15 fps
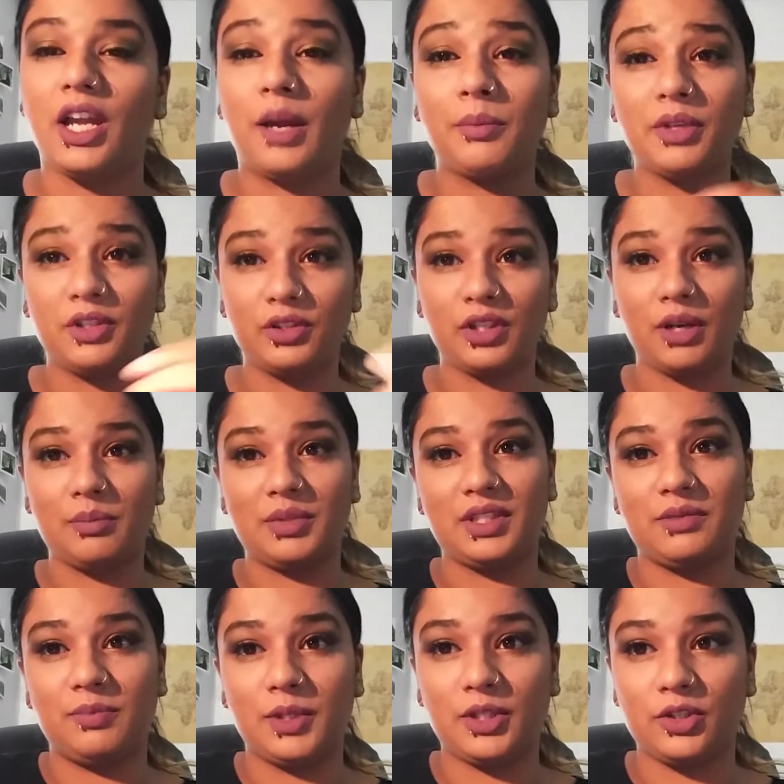okay. I'm gonna look
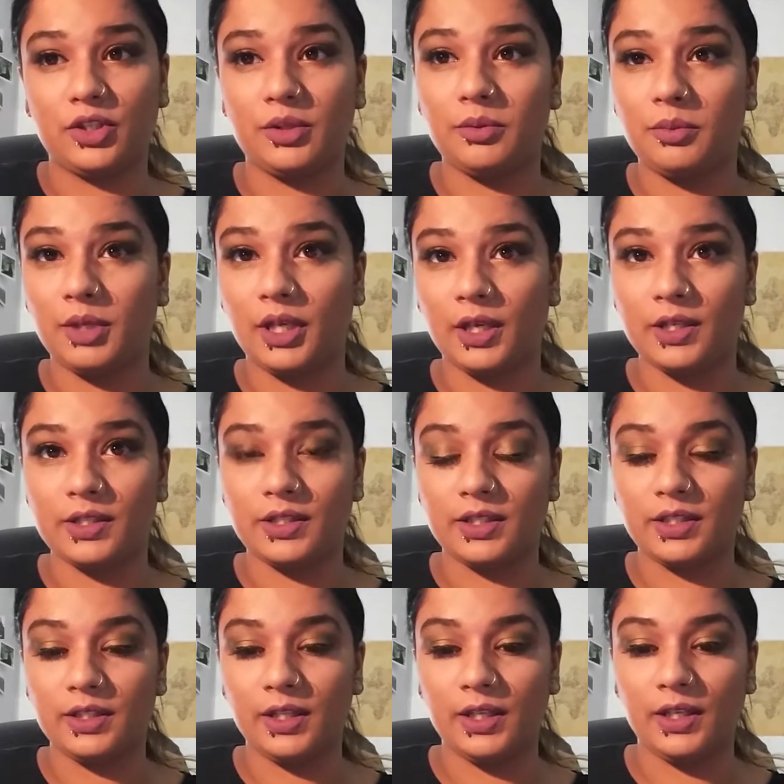up his picture
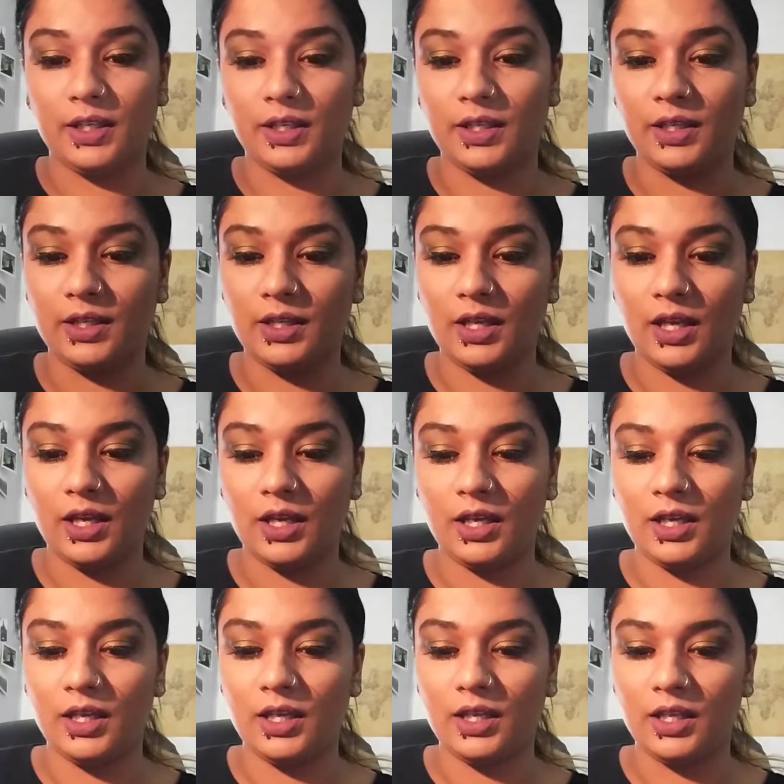because, like,
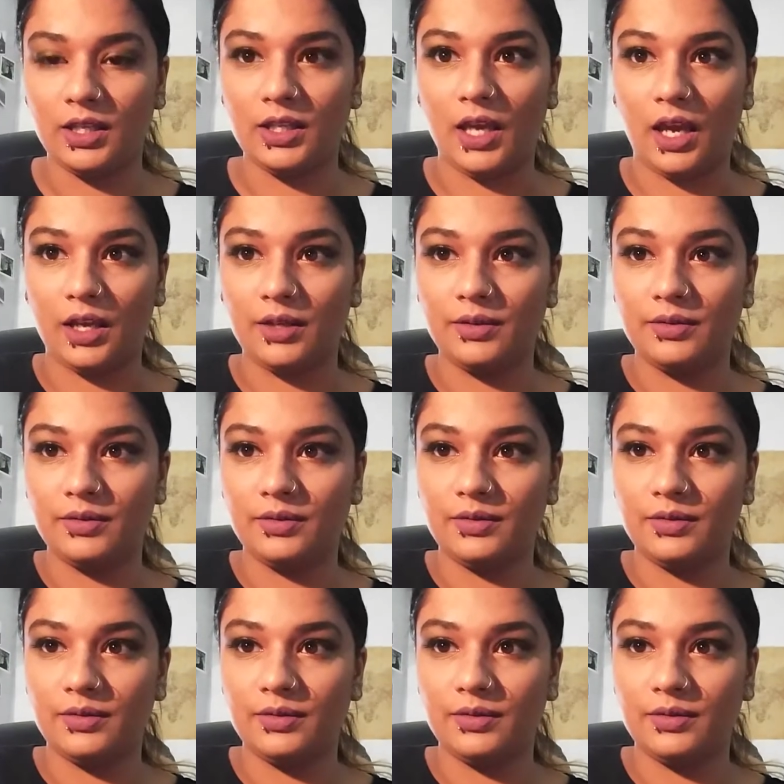yeah,